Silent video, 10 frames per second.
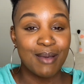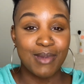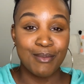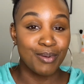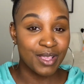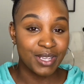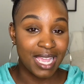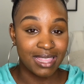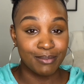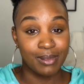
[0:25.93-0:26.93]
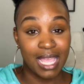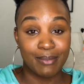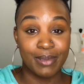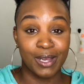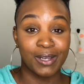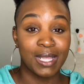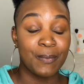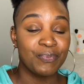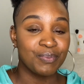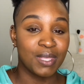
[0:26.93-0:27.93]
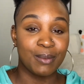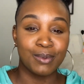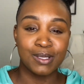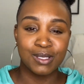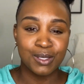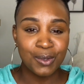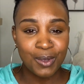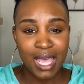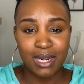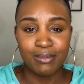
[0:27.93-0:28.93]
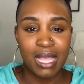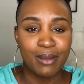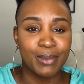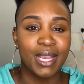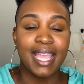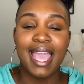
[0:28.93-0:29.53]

My brother had the BlackBerry. People in school had a BlackBerry.